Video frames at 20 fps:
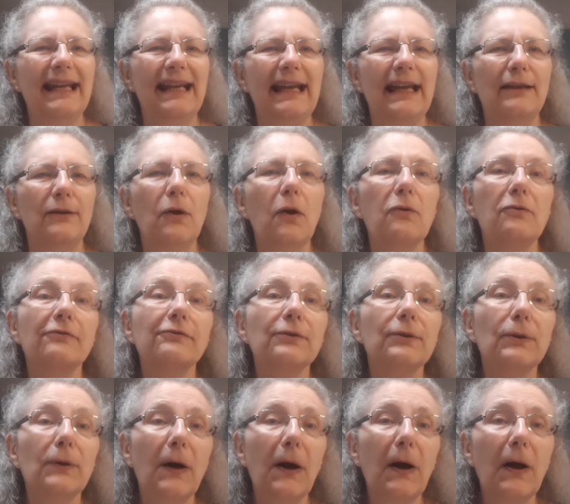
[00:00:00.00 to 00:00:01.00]
And
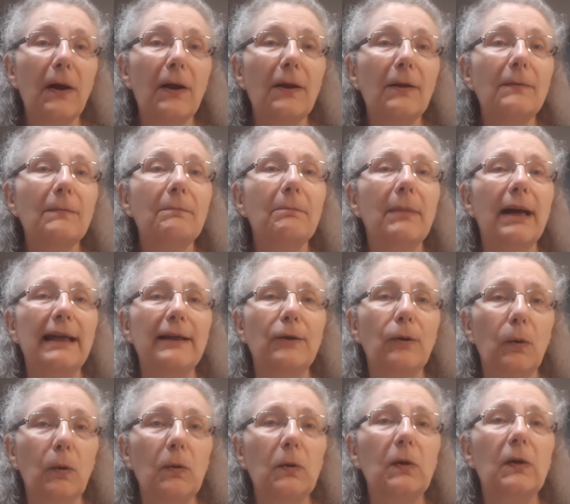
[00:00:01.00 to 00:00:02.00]
overall, my
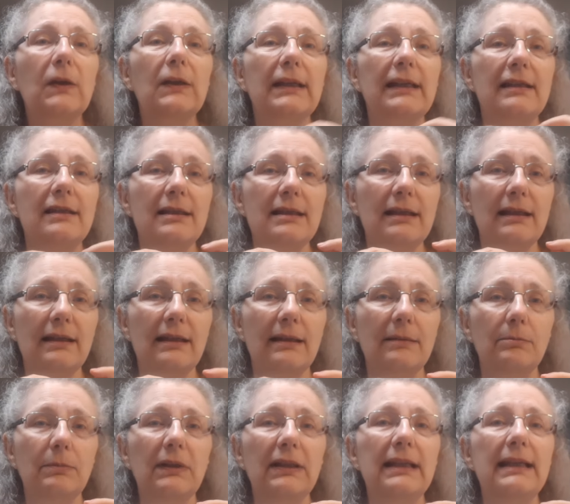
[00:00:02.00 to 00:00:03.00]
goal is to
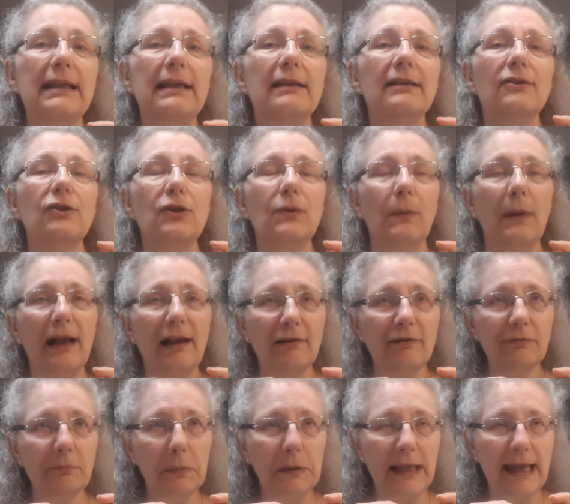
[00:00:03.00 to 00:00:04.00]
complete
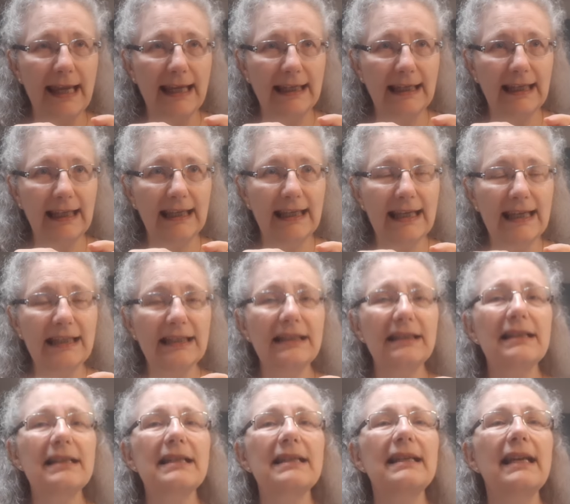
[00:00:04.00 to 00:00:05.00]
12
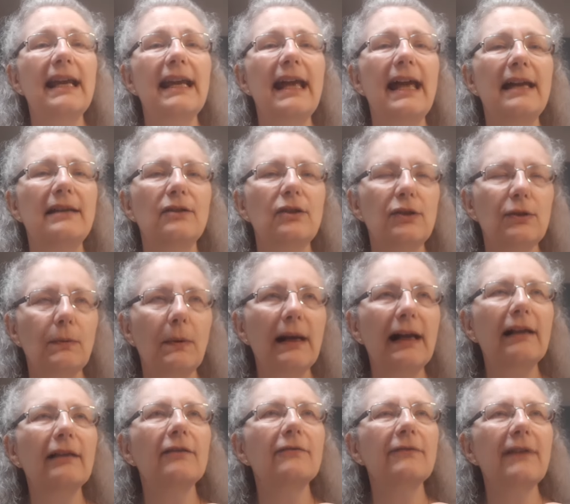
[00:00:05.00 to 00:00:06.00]
blankets and
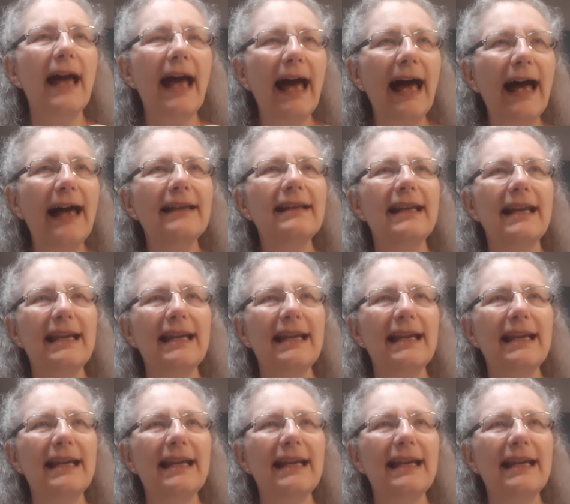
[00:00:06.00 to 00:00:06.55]
12 hat